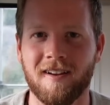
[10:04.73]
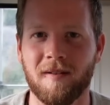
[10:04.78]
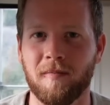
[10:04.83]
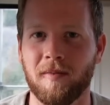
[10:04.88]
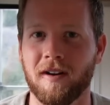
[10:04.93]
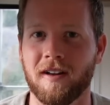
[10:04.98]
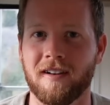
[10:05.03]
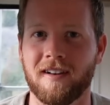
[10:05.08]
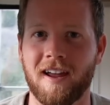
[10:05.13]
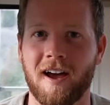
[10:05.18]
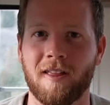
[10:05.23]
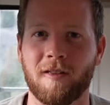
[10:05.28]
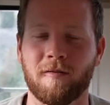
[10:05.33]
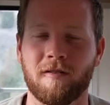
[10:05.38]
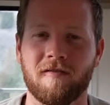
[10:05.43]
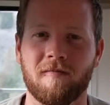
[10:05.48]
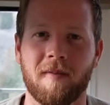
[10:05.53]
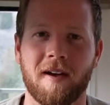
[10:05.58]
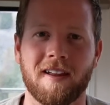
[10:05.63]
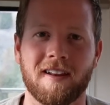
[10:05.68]
But now that
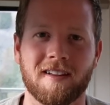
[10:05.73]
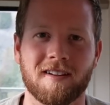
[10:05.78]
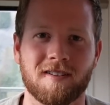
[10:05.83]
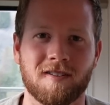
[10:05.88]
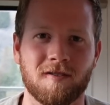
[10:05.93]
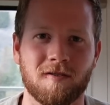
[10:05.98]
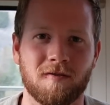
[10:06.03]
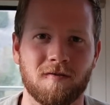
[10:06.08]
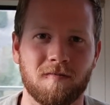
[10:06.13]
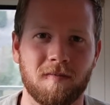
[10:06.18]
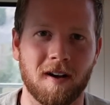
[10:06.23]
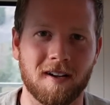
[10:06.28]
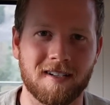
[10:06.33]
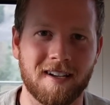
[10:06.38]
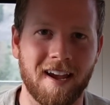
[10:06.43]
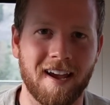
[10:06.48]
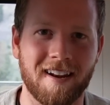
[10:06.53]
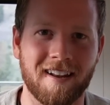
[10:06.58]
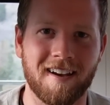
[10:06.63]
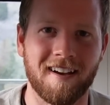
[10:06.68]
we've made it to
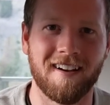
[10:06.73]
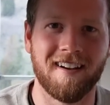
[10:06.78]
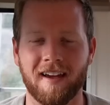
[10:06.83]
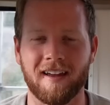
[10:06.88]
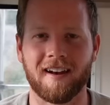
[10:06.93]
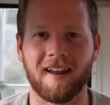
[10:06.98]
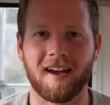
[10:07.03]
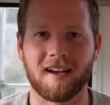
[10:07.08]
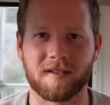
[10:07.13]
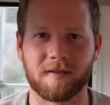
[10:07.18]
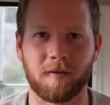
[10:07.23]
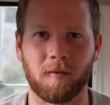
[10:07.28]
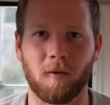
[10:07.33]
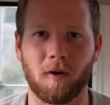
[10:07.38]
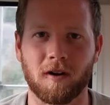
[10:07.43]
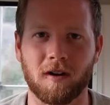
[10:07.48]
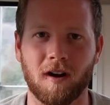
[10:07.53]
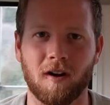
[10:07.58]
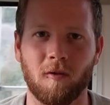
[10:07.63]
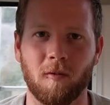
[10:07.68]
Montana, and as we
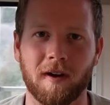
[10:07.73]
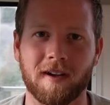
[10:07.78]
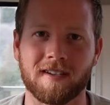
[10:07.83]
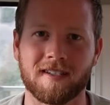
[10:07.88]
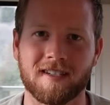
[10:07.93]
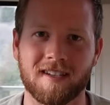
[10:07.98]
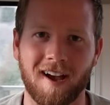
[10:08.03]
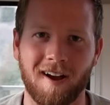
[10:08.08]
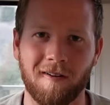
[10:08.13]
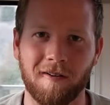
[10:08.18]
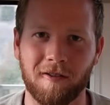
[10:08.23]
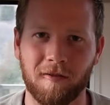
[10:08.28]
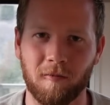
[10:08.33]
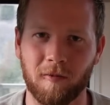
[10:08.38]
work our way south,